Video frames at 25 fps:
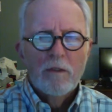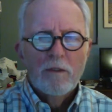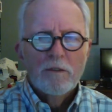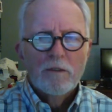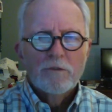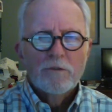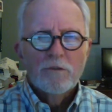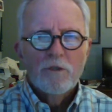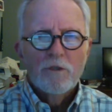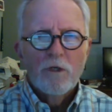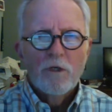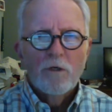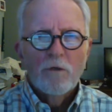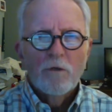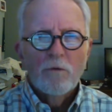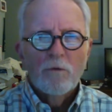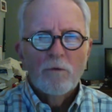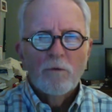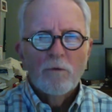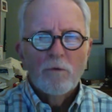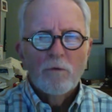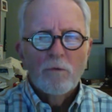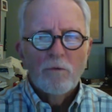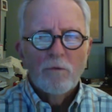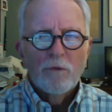
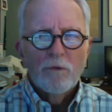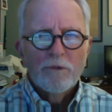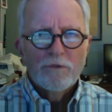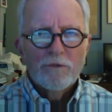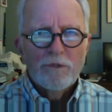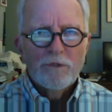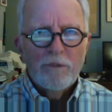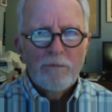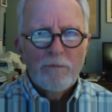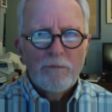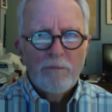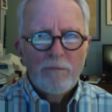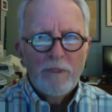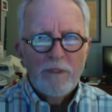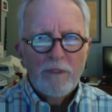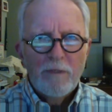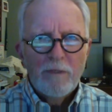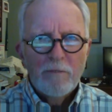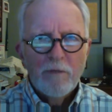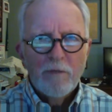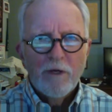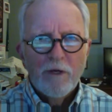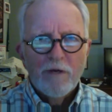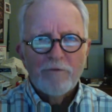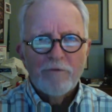So what does he
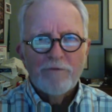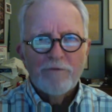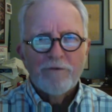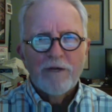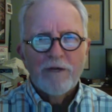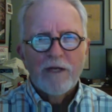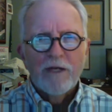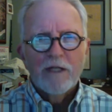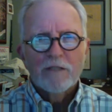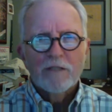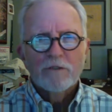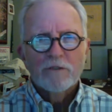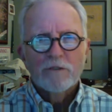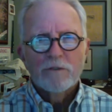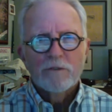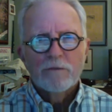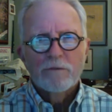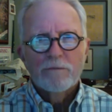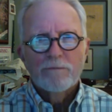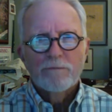mean by faction?